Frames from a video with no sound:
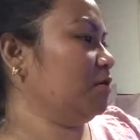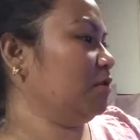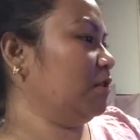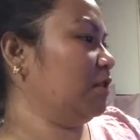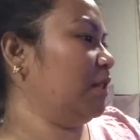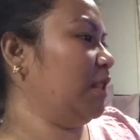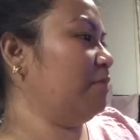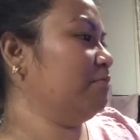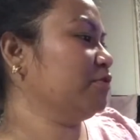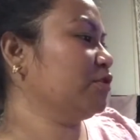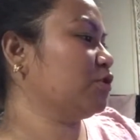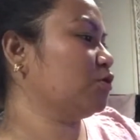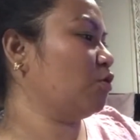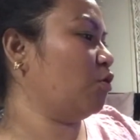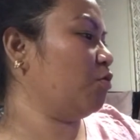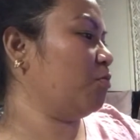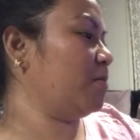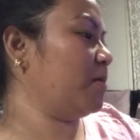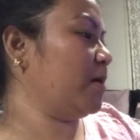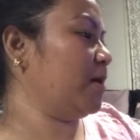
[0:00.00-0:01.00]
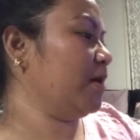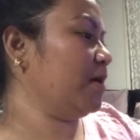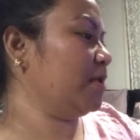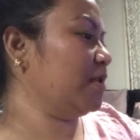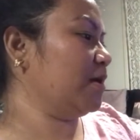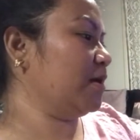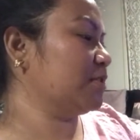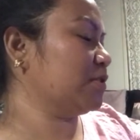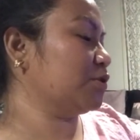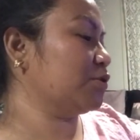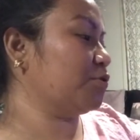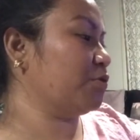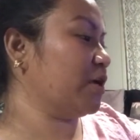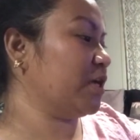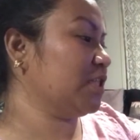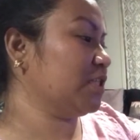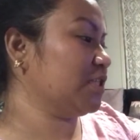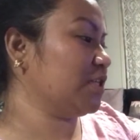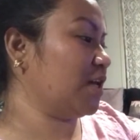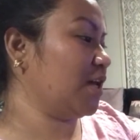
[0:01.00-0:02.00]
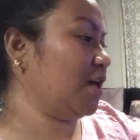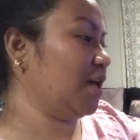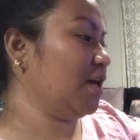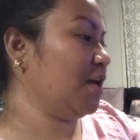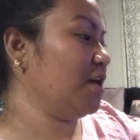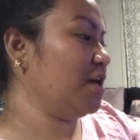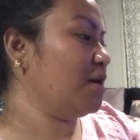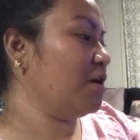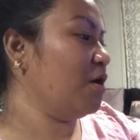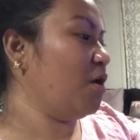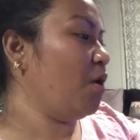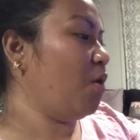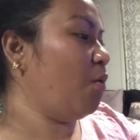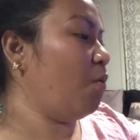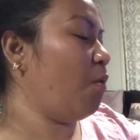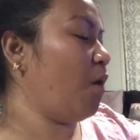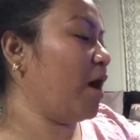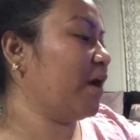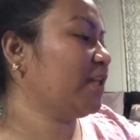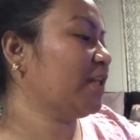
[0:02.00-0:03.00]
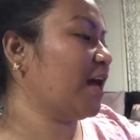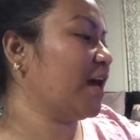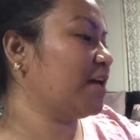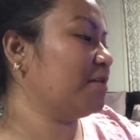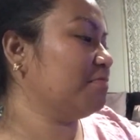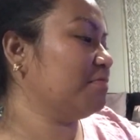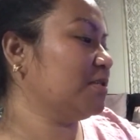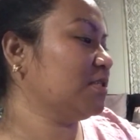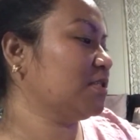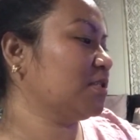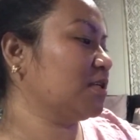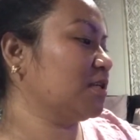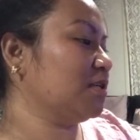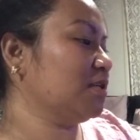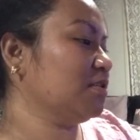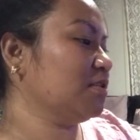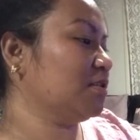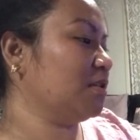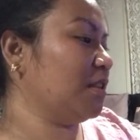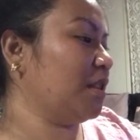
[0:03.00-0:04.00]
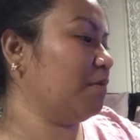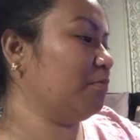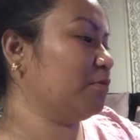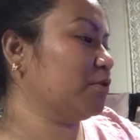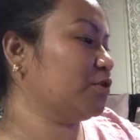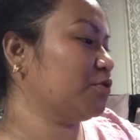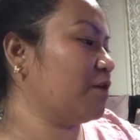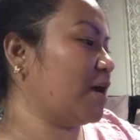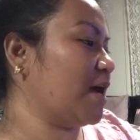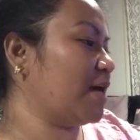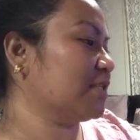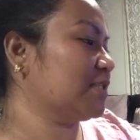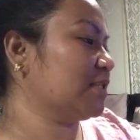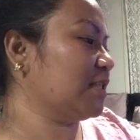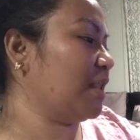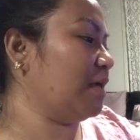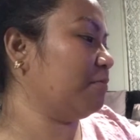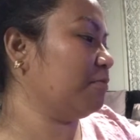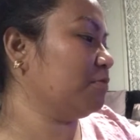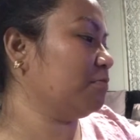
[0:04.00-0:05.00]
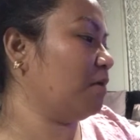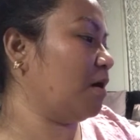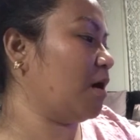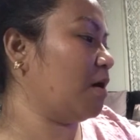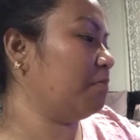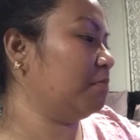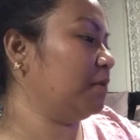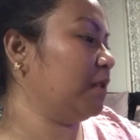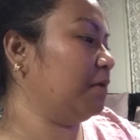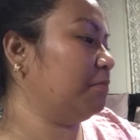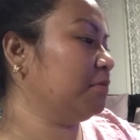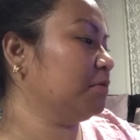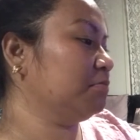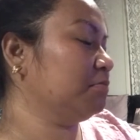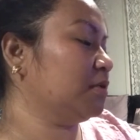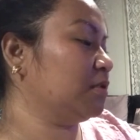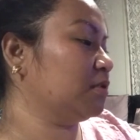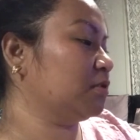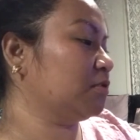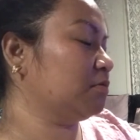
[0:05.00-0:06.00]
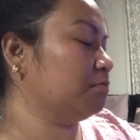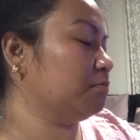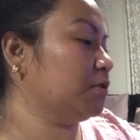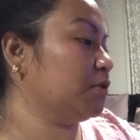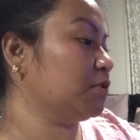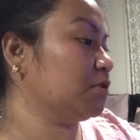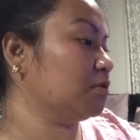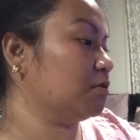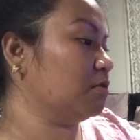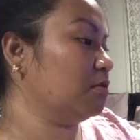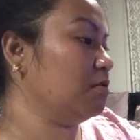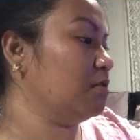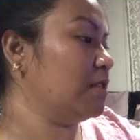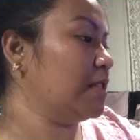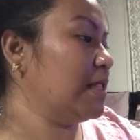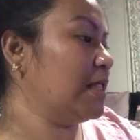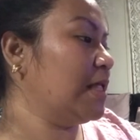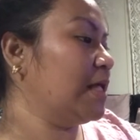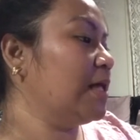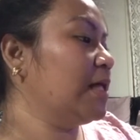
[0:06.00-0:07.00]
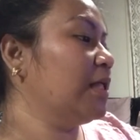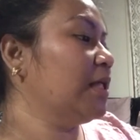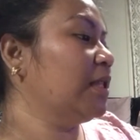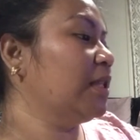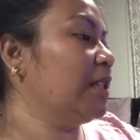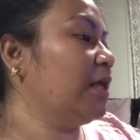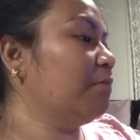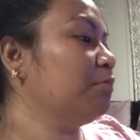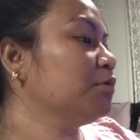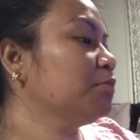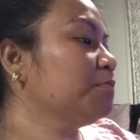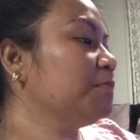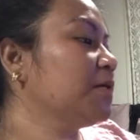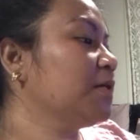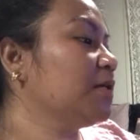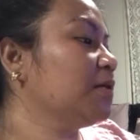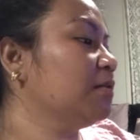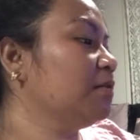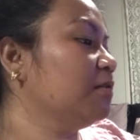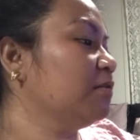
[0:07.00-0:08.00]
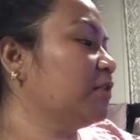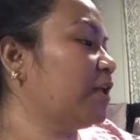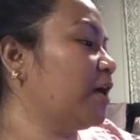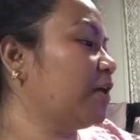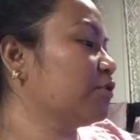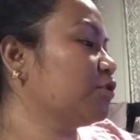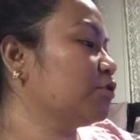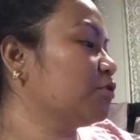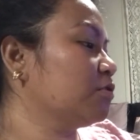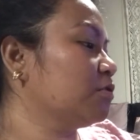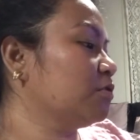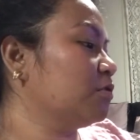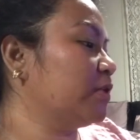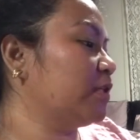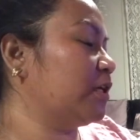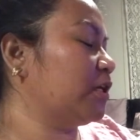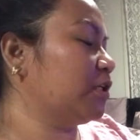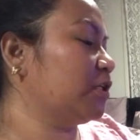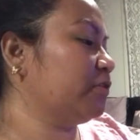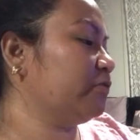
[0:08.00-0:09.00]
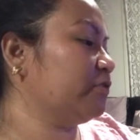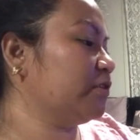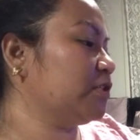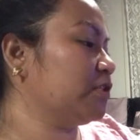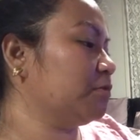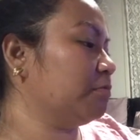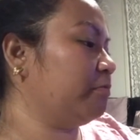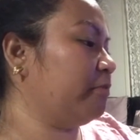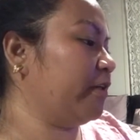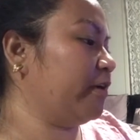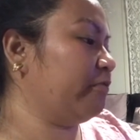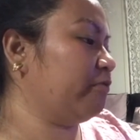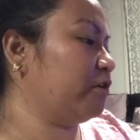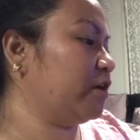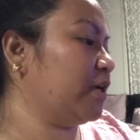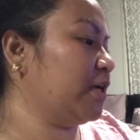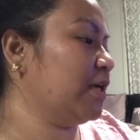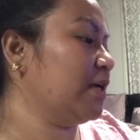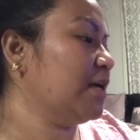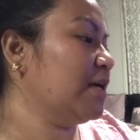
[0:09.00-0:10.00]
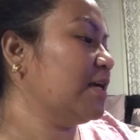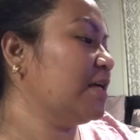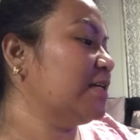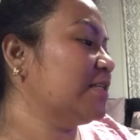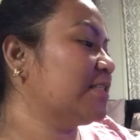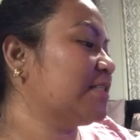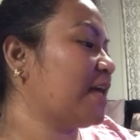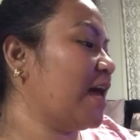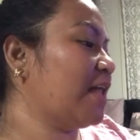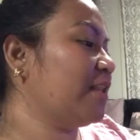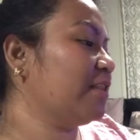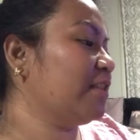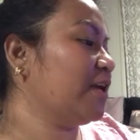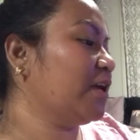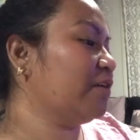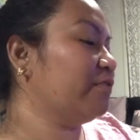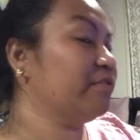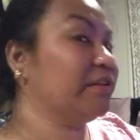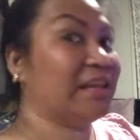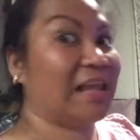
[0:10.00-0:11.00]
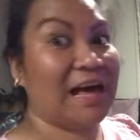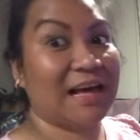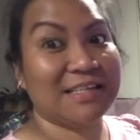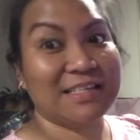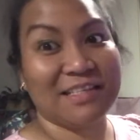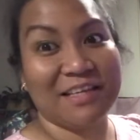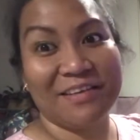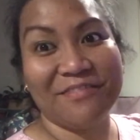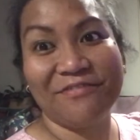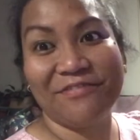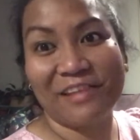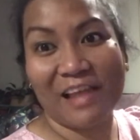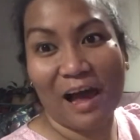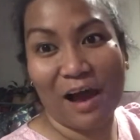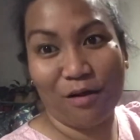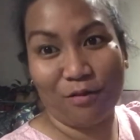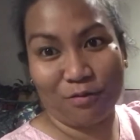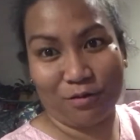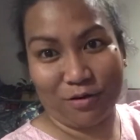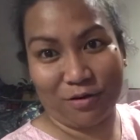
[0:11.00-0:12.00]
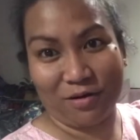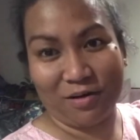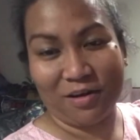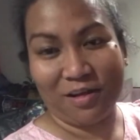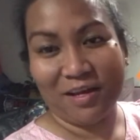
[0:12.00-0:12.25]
Lemon sorbet has green tea, white hibiscus, lemongrass, lemon balm, lemon myrtle, lemon peel, natural and artificial flavoring, sandy everlasting flower.